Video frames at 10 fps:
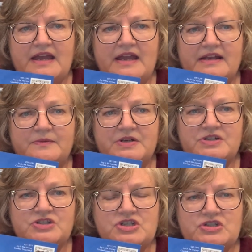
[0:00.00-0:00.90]
and I
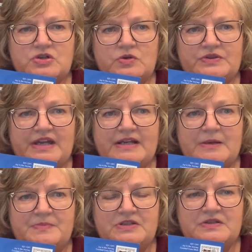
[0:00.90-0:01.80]
wanted to just hold that
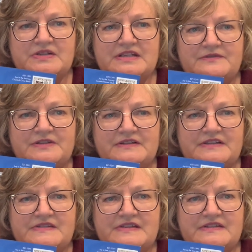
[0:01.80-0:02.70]
up, and you can
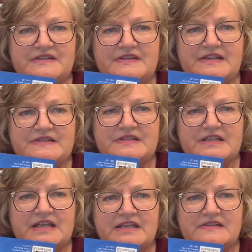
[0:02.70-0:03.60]
definitely see that that's the
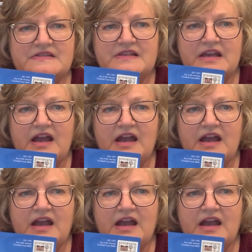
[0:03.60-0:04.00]
case.